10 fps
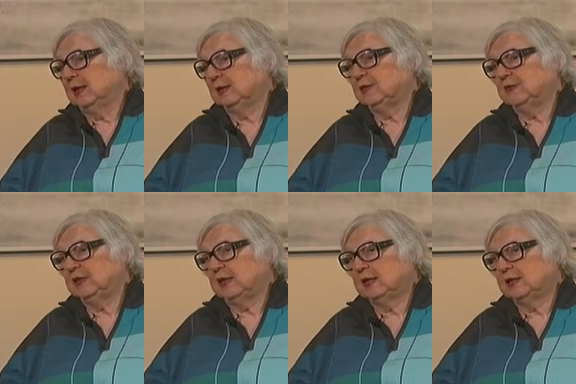at the
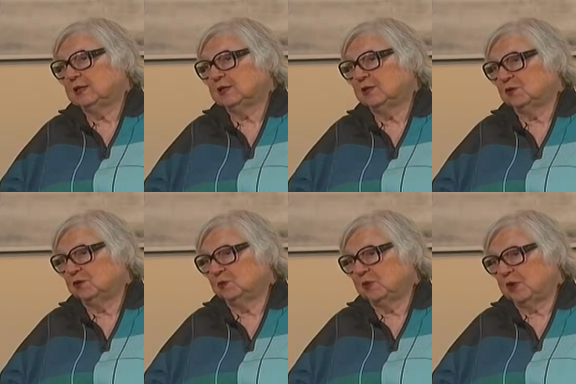VA,
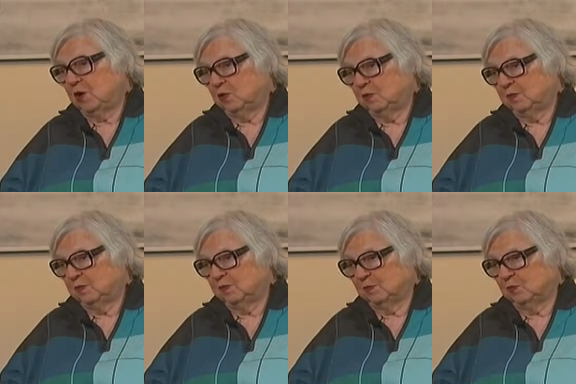so we all
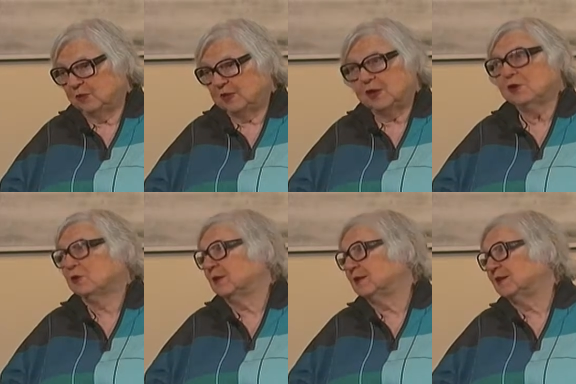went there.
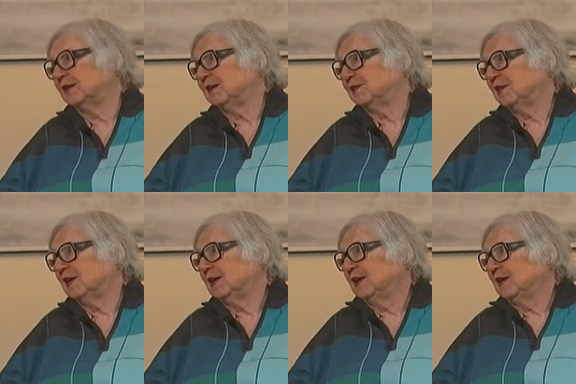And uh,
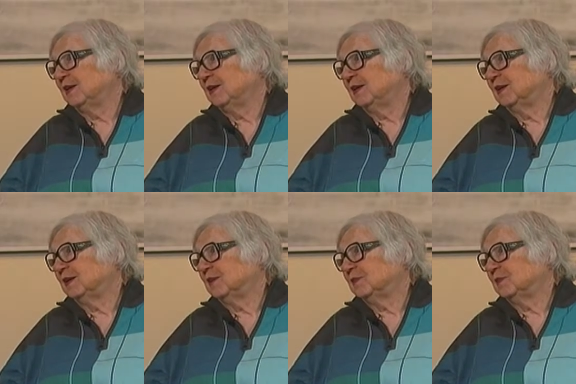um,